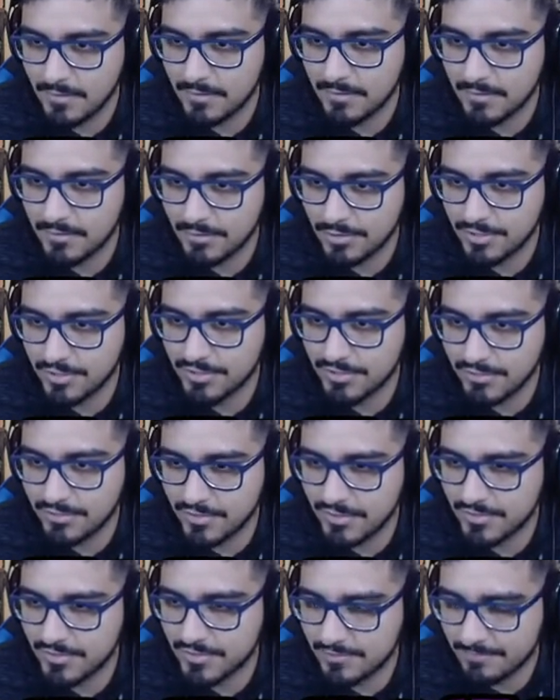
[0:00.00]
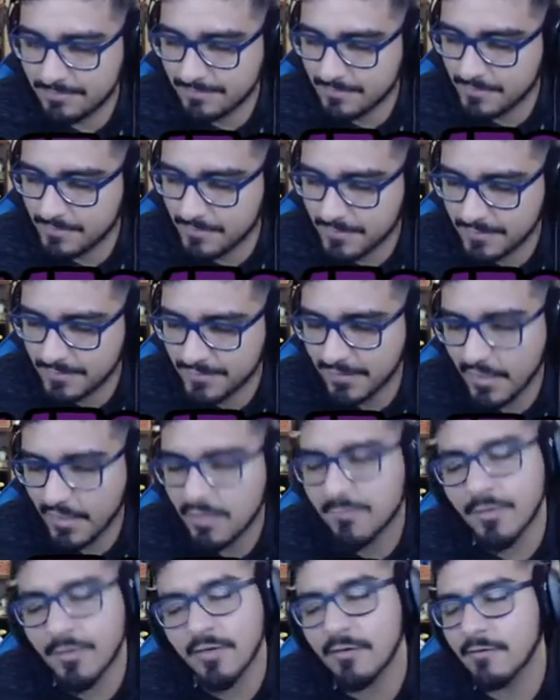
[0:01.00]
Just, just stay in the
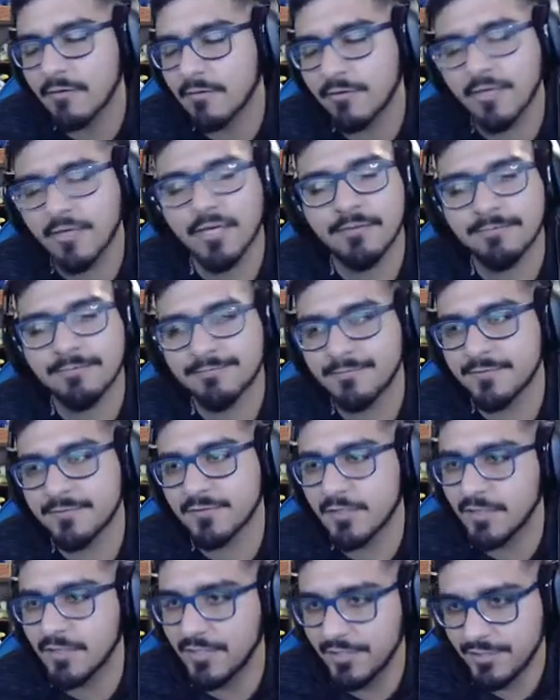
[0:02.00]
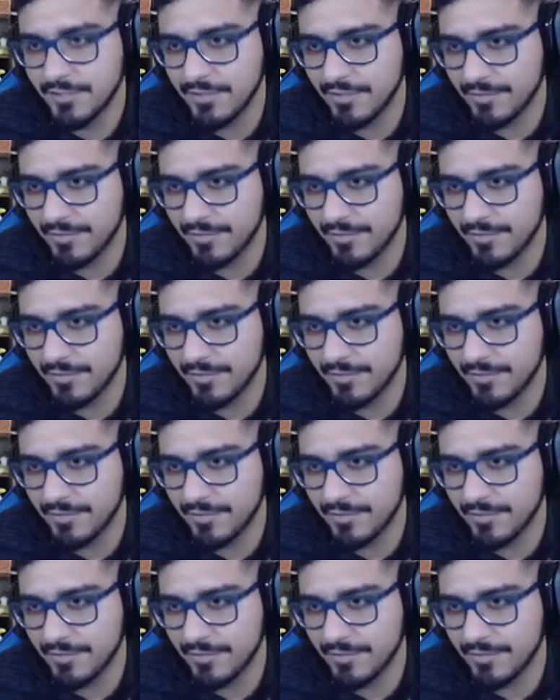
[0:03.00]
ball, okay? That's all I need you to do.